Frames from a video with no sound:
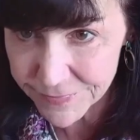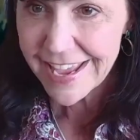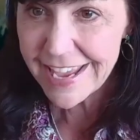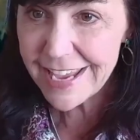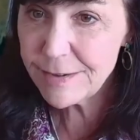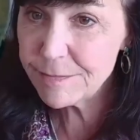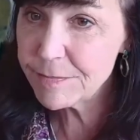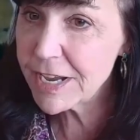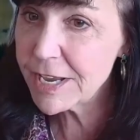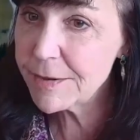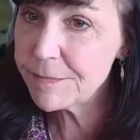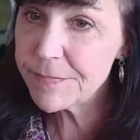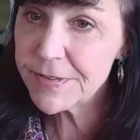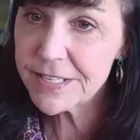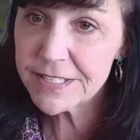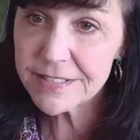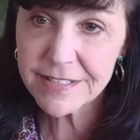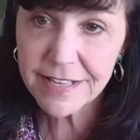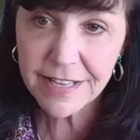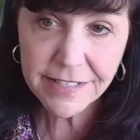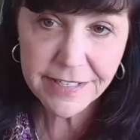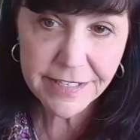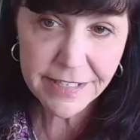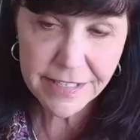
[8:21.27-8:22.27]
it might be
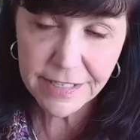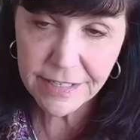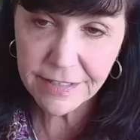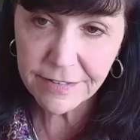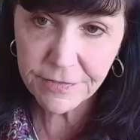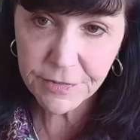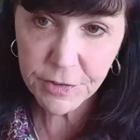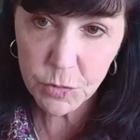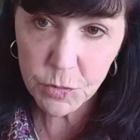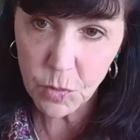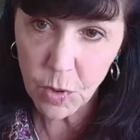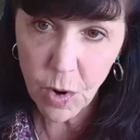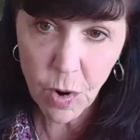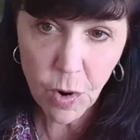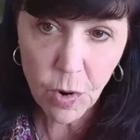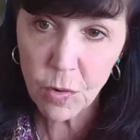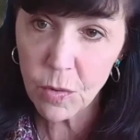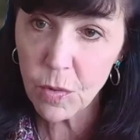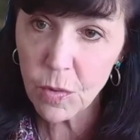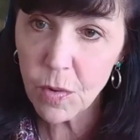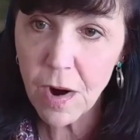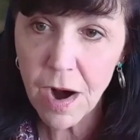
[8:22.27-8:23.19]
sensitive to a whole